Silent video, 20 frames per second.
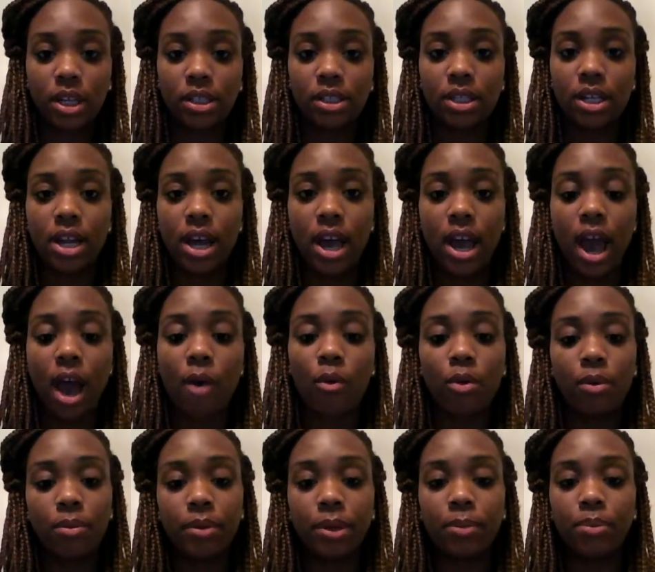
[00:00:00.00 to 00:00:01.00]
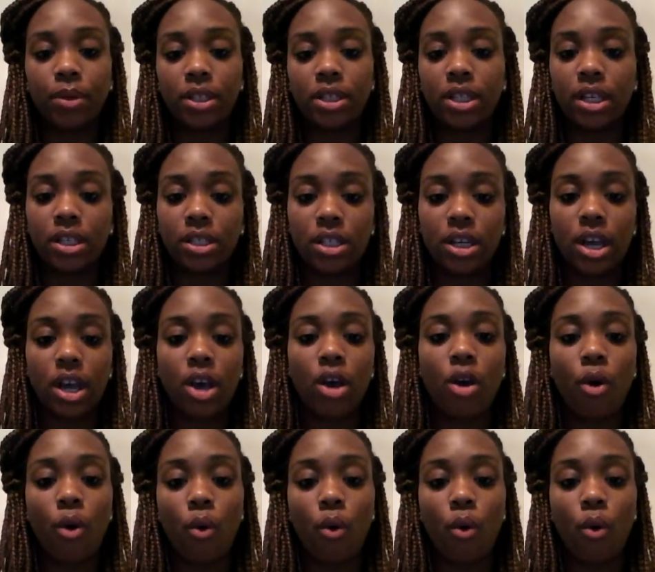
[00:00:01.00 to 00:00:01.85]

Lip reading: and today I will be presenting